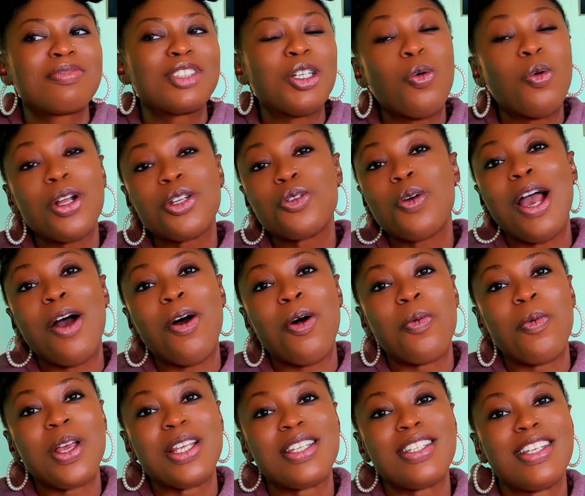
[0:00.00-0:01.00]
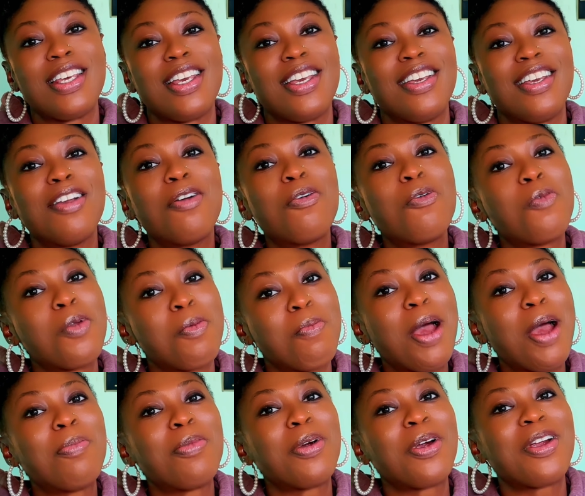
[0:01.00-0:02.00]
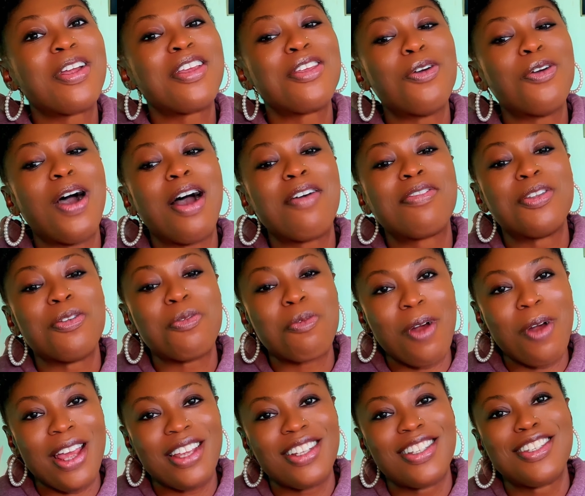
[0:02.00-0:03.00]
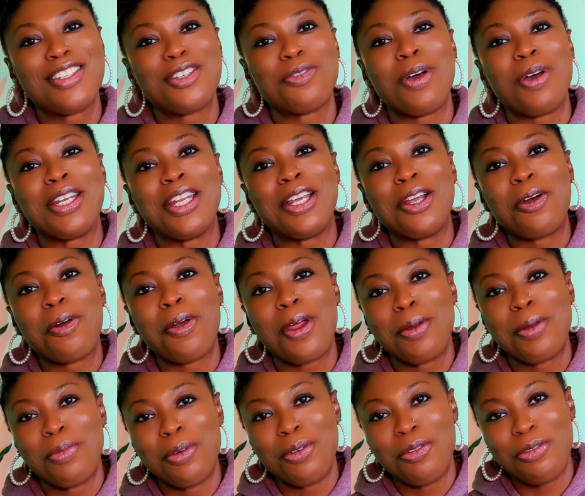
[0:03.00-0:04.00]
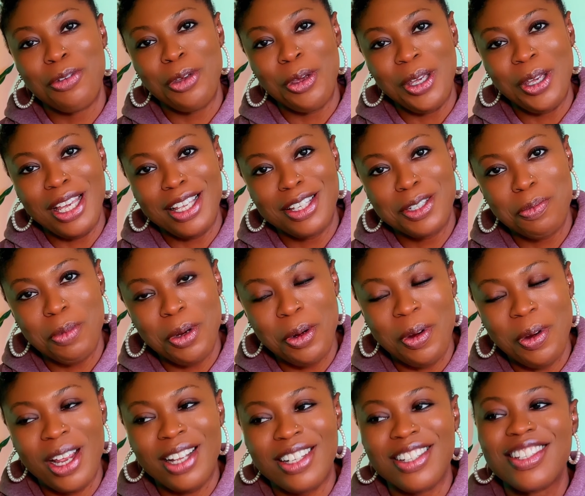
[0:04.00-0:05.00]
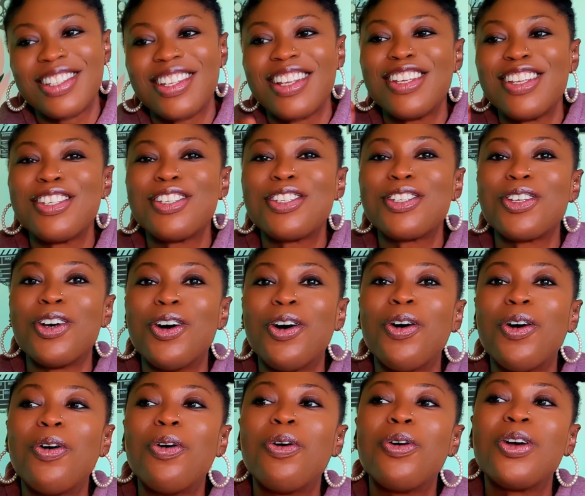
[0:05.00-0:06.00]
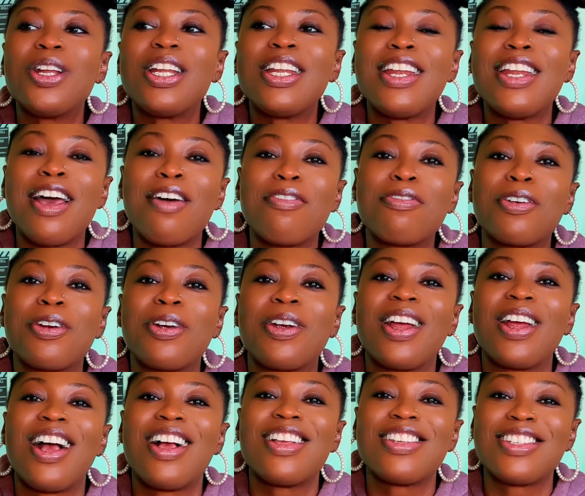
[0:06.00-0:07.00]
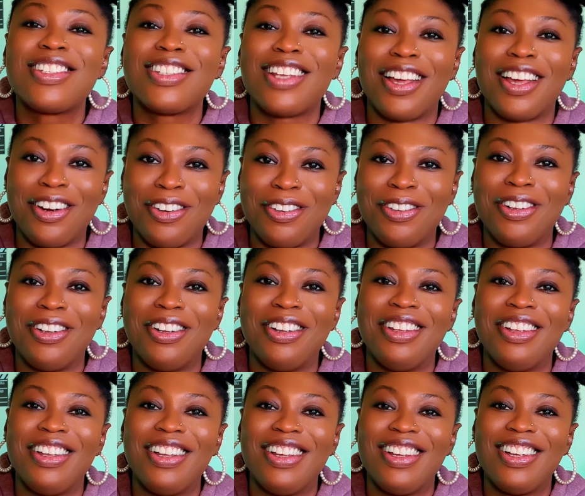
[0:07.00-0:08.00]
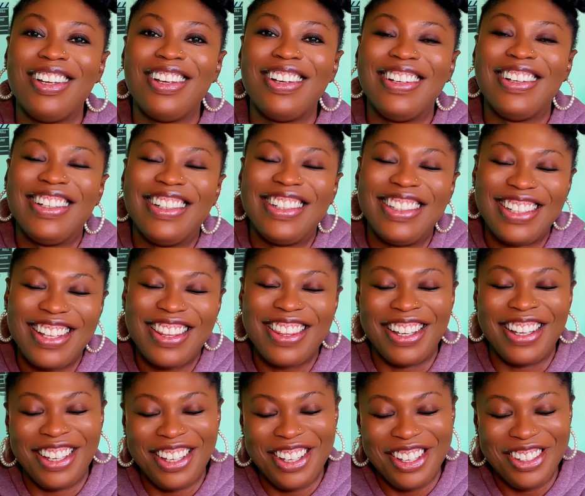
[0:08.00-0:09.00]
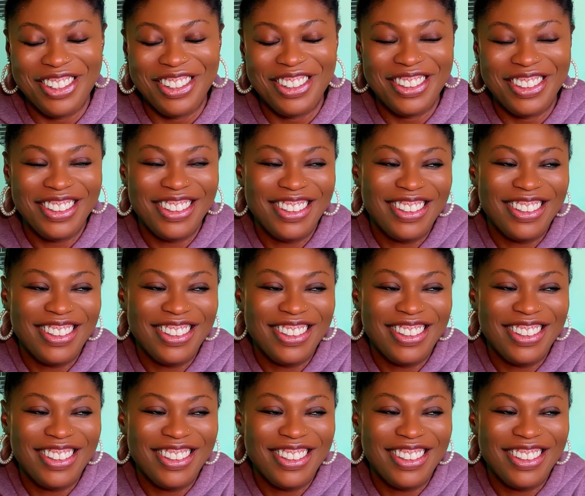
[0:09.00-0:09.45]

What do I always say? Remember, you have the right to an incredible viewing experience, so never settle. Thank you.